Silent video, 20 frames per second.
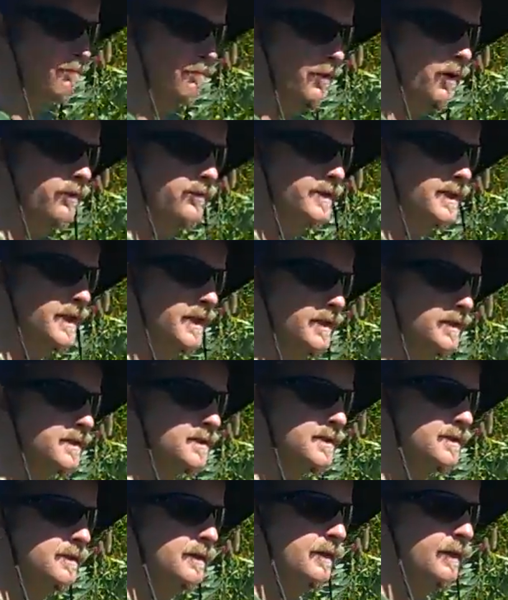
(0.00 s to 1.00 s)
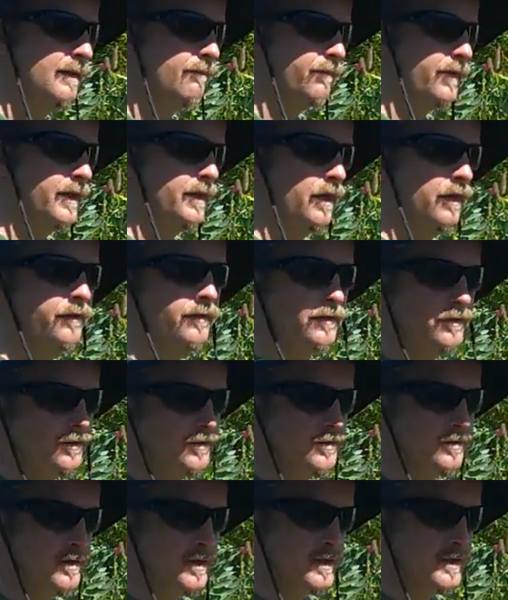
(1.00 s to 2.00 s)
of proteins and other
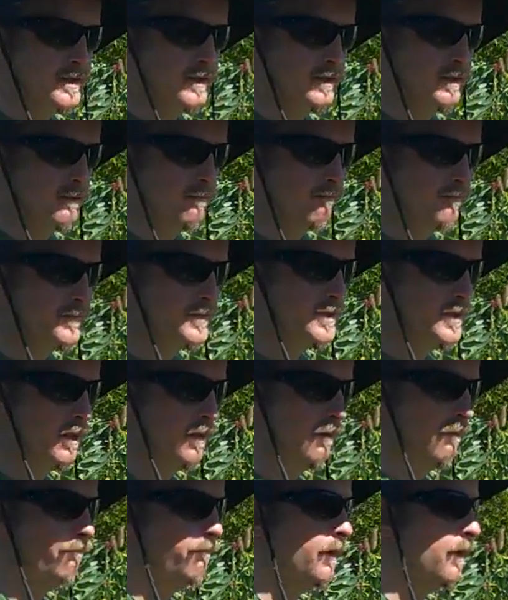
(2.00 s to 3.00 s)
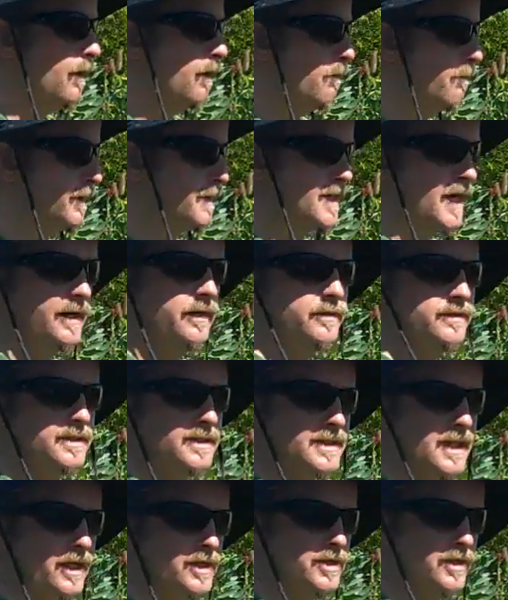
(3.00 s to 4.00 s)
nutrients in them. So potatoes
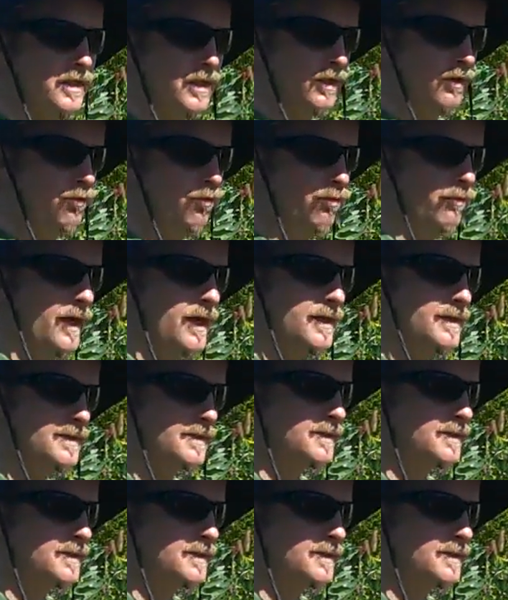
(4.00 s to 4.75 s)
is actually a great